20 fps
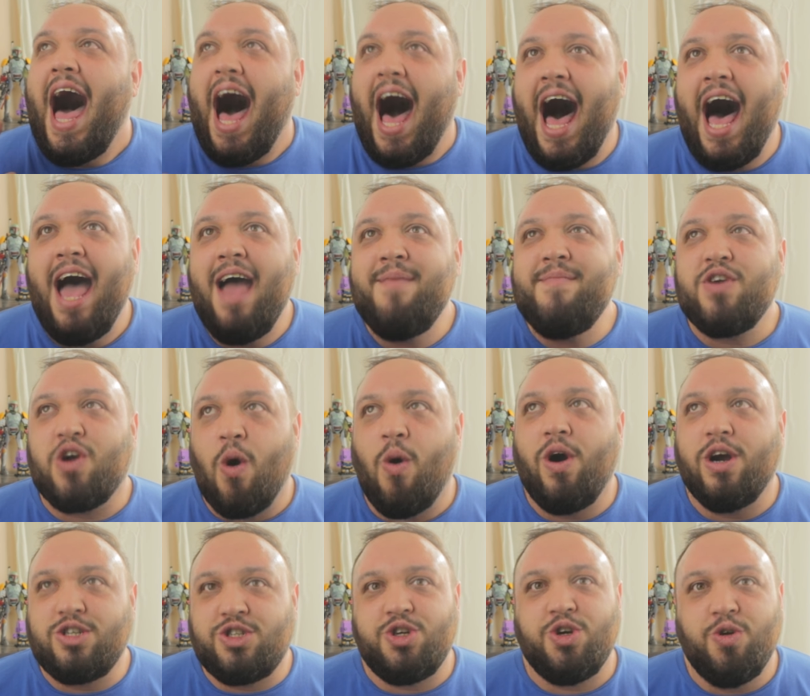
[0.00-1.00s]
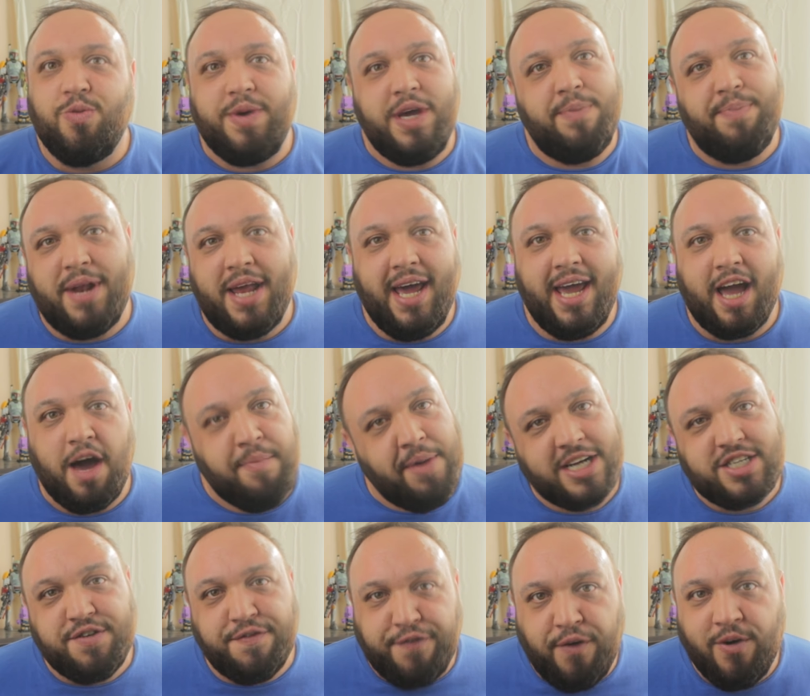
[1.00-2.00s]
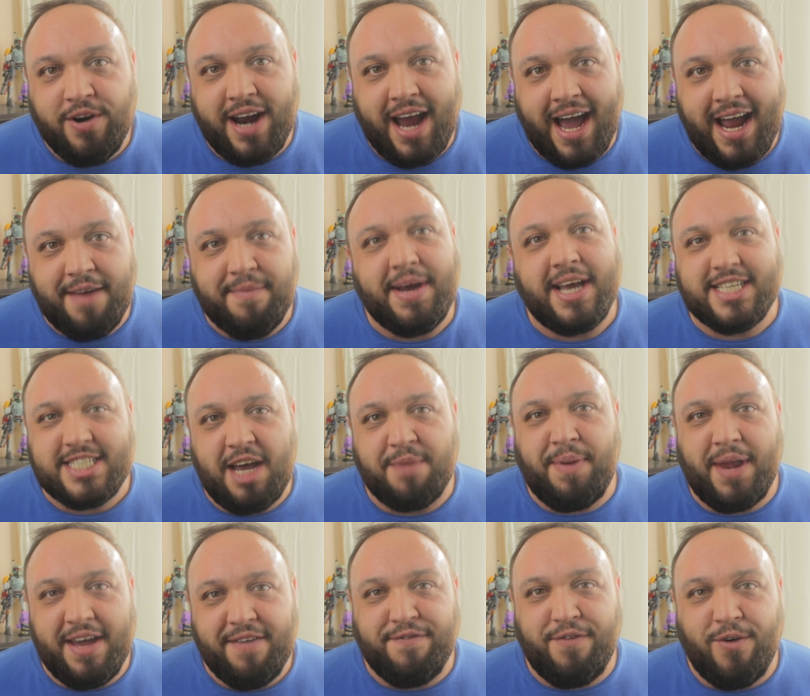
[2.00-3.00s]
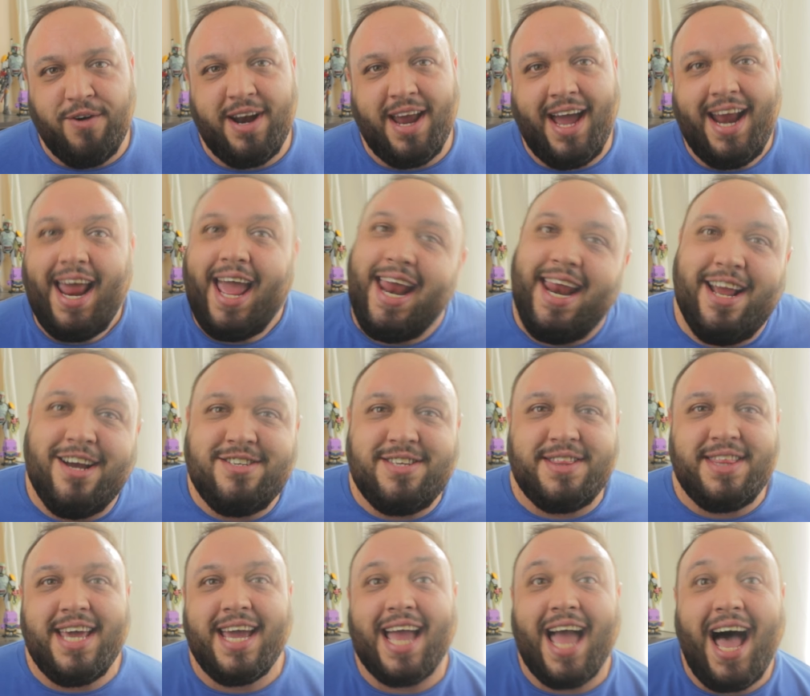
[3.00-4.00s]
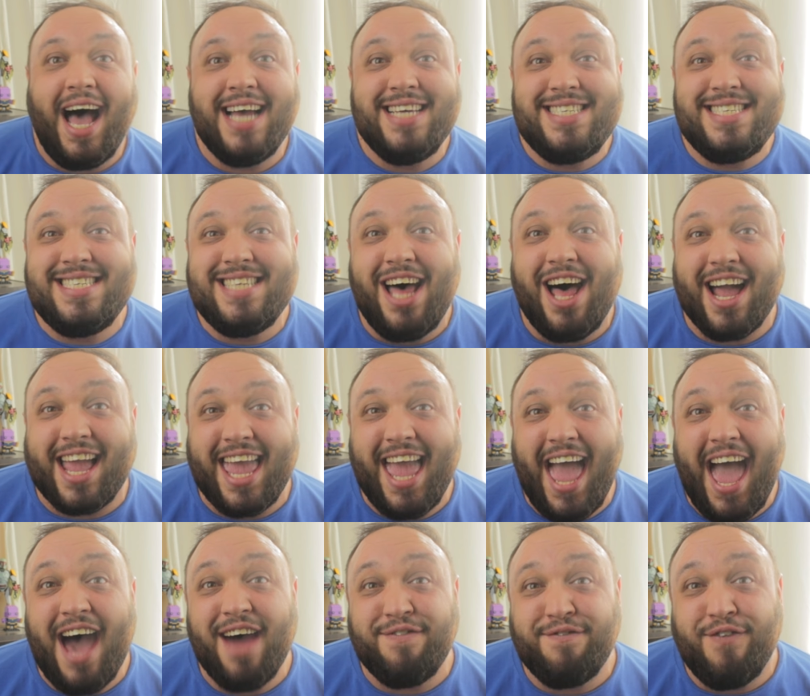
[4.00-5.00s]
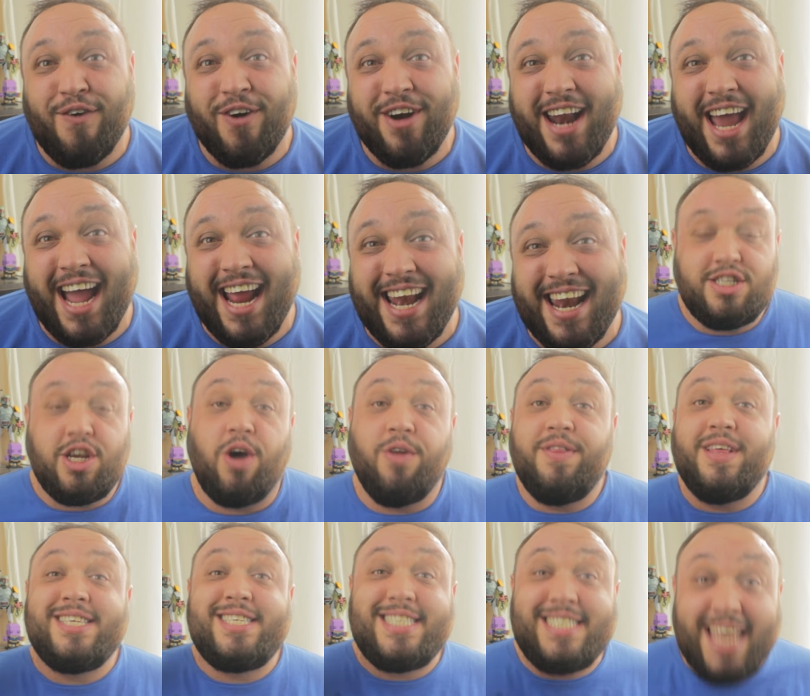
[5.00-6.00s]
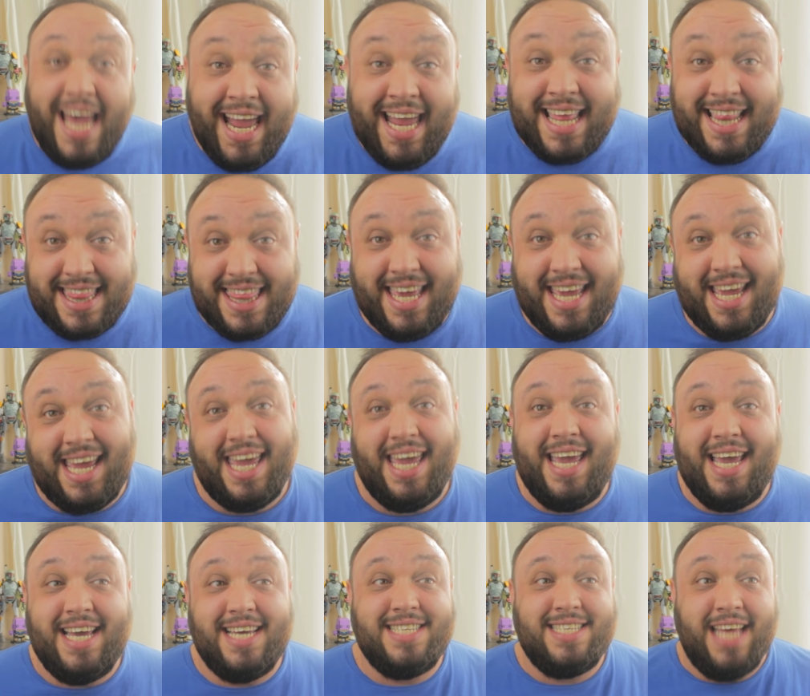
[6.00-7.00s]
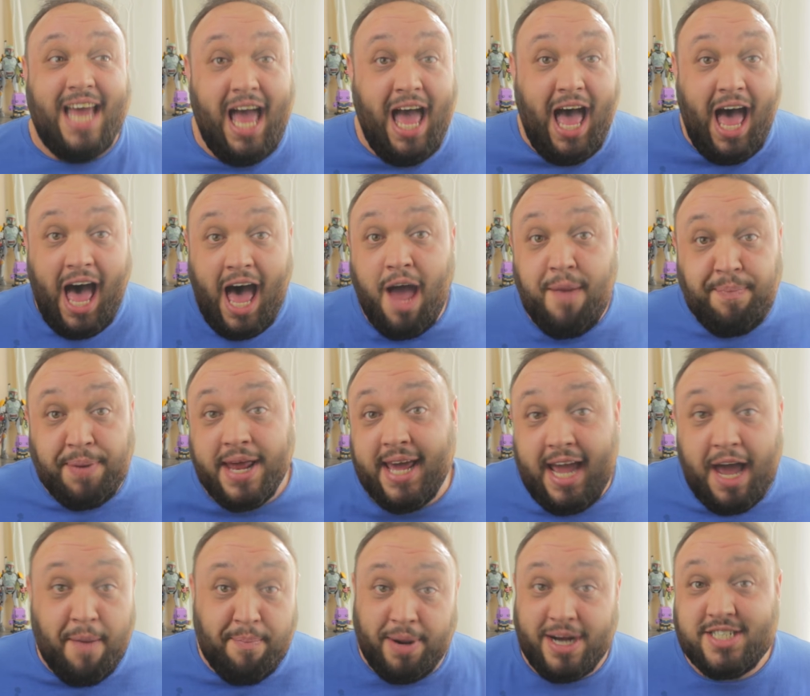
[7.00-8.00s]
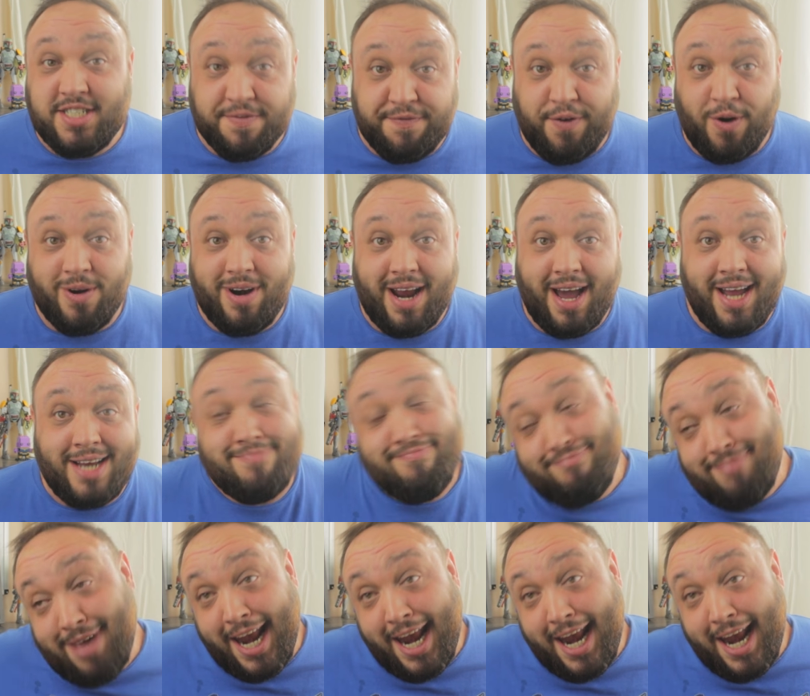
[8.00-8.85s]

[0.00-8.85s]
I'm going to be playing a bunch of Fortnite because I play Fortnite. And here's the thing, I suck at Fortnite. So the second thing is I play a bunch of Fortnite.